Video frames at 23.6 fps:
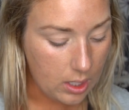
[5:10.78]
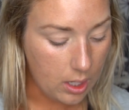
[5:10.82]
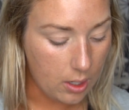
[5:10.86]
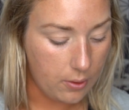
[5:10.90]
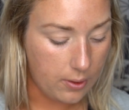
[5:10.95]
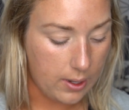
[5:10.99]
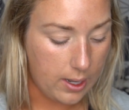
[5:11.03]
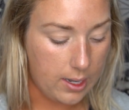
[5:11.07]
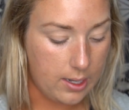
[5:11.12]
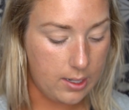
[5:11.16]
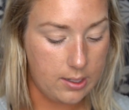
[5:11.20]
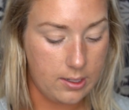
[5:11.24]

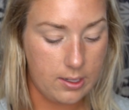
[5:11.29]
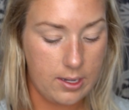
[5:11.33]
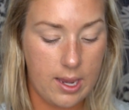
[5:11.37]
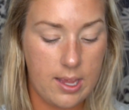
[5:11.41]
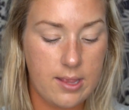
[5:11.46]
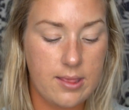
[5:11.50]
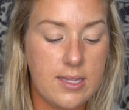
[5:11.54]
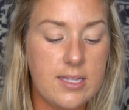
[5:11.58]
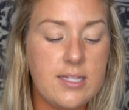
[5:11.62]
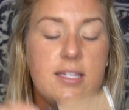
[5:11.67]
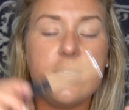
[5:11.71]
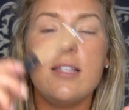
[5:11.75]
Okay,
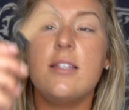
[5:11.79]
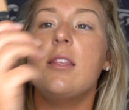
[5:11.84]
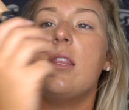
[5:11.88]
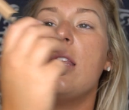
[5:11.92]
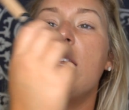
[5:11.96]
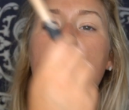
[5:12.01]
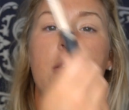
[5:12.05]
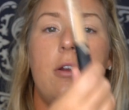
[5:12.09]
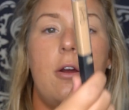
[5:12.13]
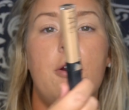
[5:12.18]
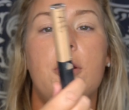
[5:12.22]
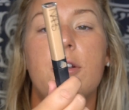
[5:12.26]
again, this is
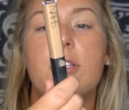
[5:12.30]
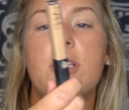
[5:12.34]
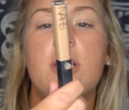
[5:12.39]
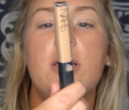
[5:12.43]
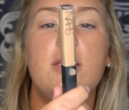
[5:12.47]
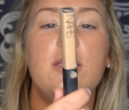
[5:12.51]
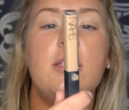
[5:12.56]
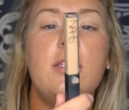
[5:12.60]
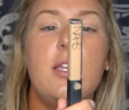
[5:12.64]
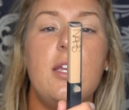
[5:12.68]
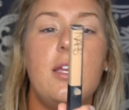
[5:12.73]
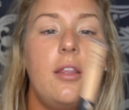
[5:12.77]
the NARS
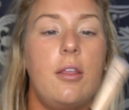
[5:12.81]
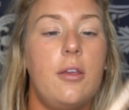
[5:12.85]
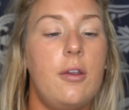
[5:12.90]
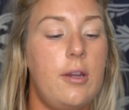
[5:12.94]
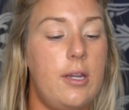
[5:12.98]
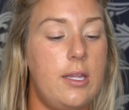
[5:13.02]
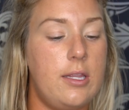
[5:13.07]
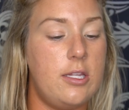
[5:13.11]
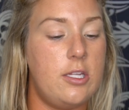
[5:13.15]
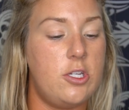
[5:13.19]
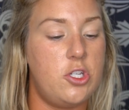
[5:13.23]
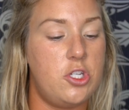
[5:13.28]
concealer
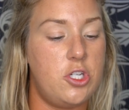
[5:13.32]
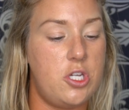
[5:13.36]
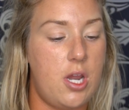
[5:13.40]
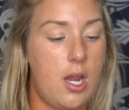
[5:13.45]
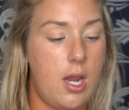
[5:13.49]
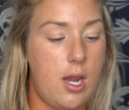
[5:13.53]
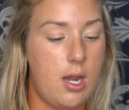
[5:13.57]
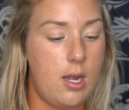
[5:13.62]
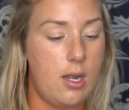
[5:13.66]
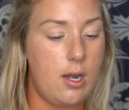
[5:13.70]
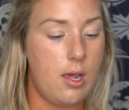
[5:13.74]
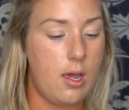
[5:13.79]
in the
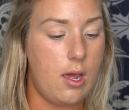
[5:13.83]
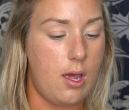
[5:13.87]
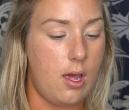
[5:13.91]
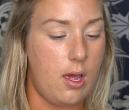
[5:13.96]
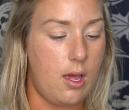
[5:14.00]
shade